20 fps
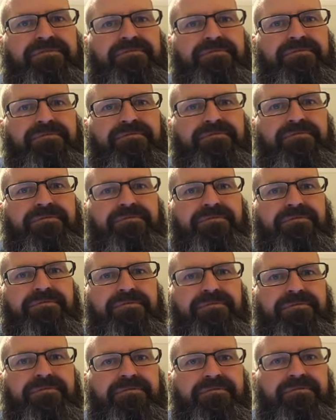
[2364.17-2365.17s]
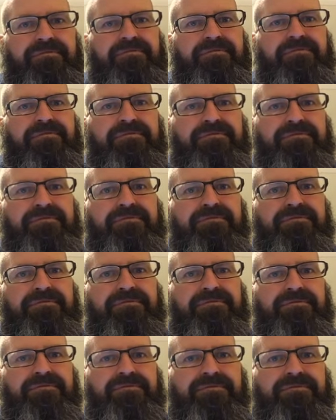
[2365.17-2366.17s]

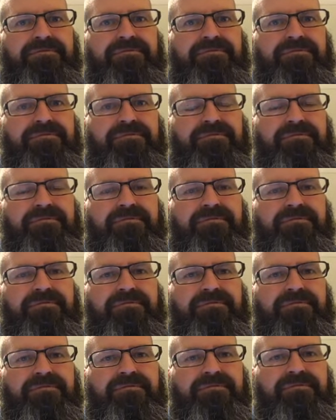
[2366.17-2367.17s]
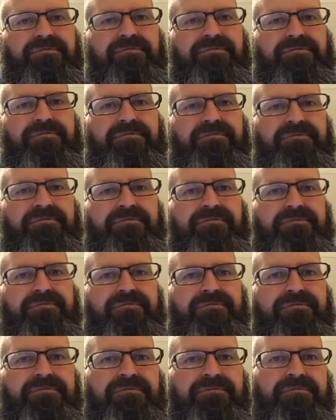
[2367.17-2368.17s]

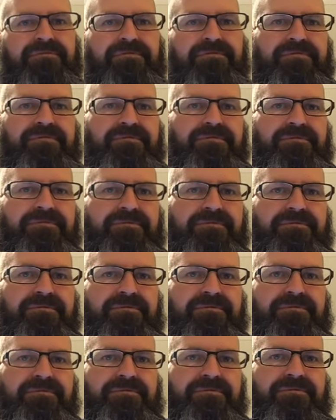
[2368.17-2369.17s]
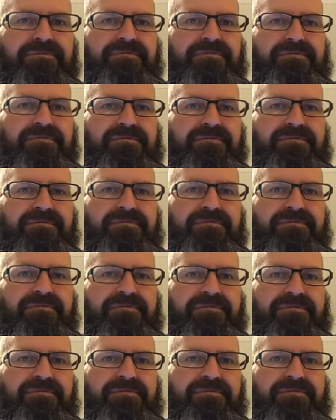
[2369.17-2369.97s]
[no speech]